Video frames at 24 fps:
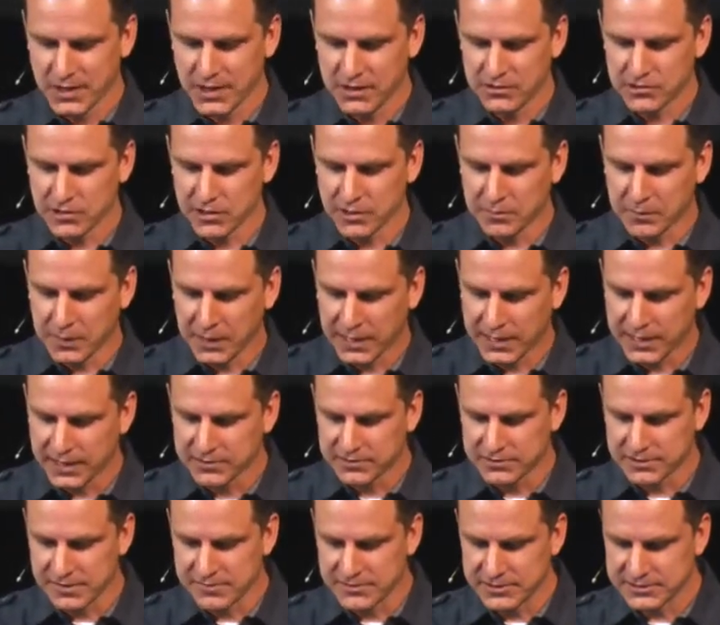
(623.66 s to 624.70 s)
Jeremiah
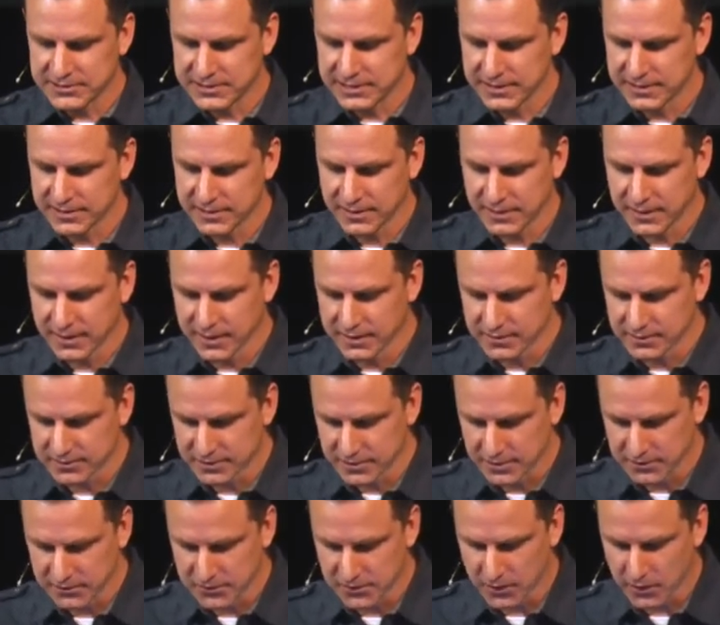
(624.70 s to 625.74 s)
17:9
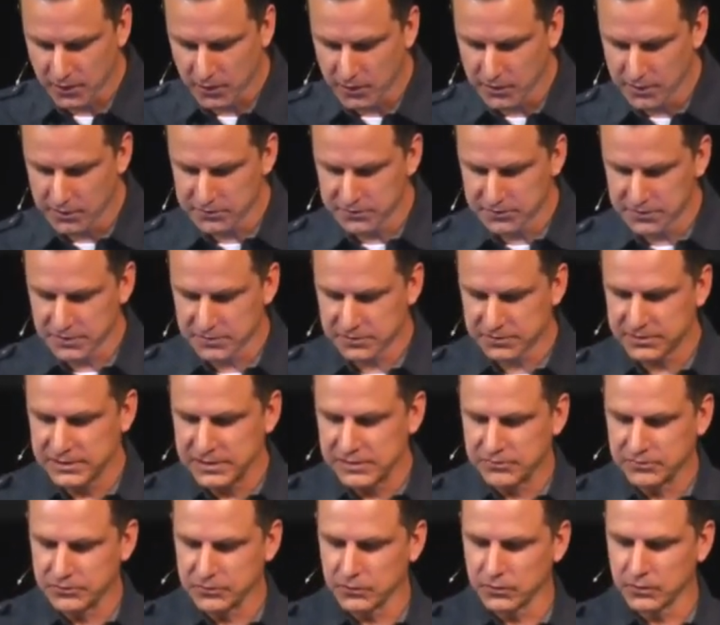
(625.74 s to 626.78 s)
says, "The heart is
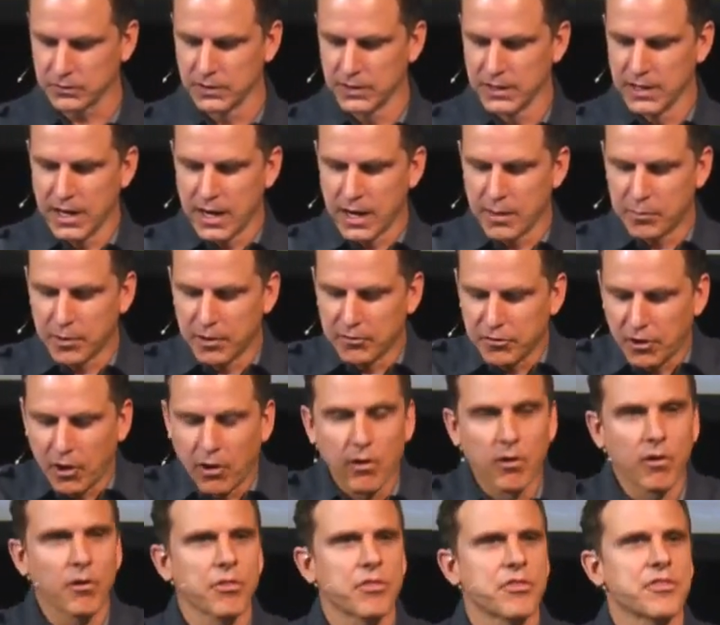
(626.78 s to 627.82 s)
deceitful above
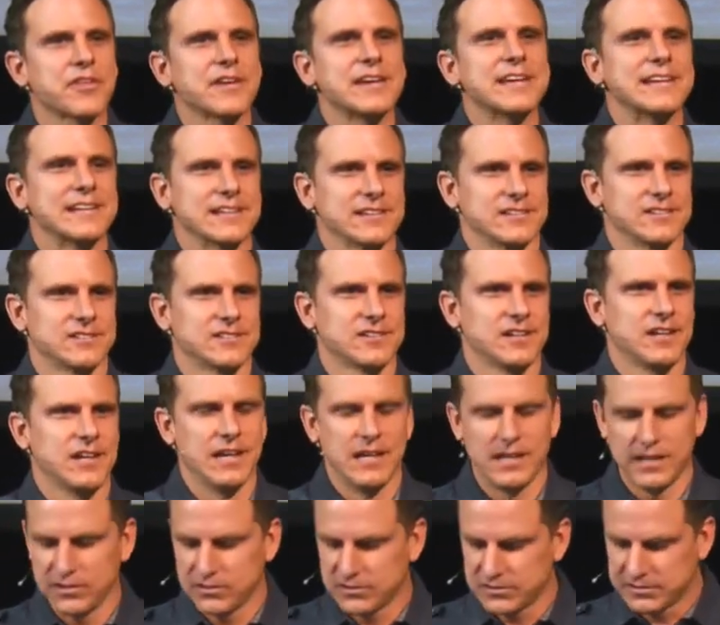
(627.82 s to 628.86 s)
all things.
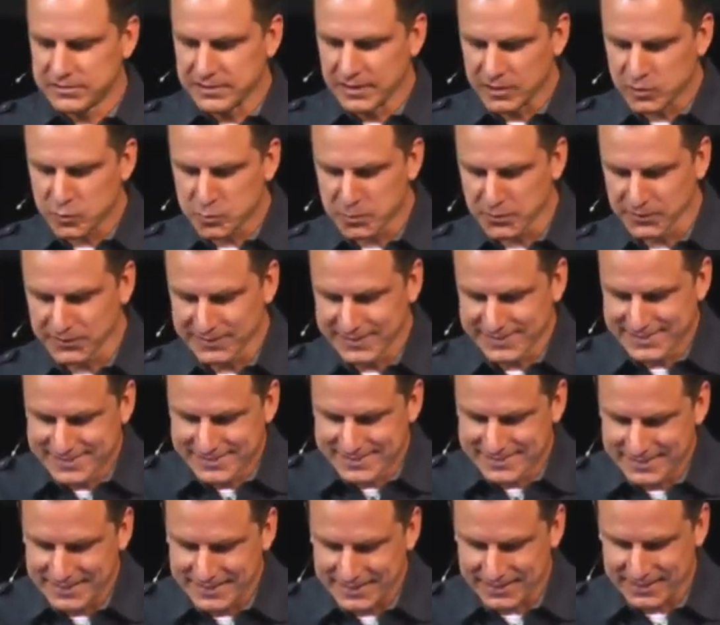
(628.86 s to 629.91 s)
It is desperately
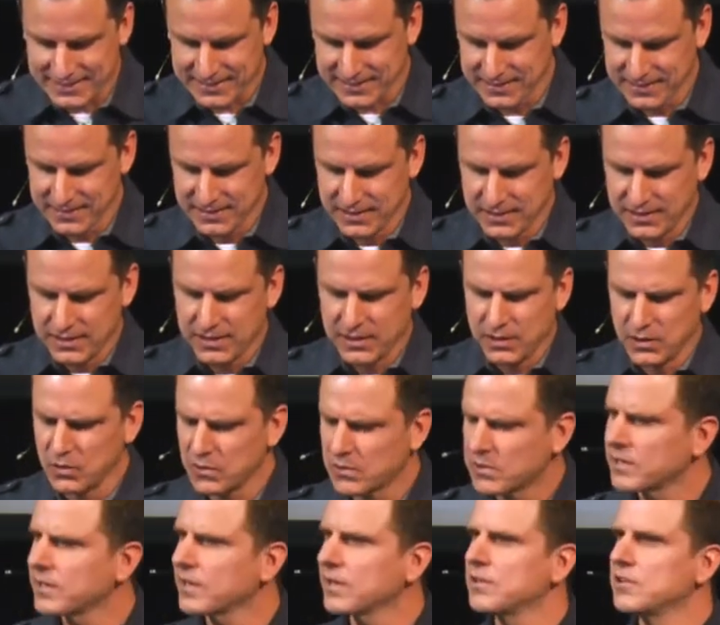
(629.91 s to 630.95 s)
sick. Who
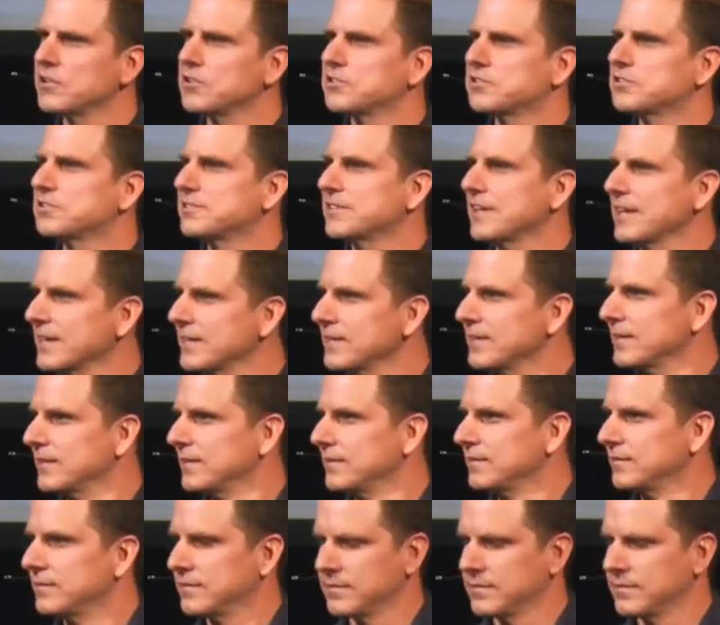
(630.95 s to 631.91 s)
can understand it?"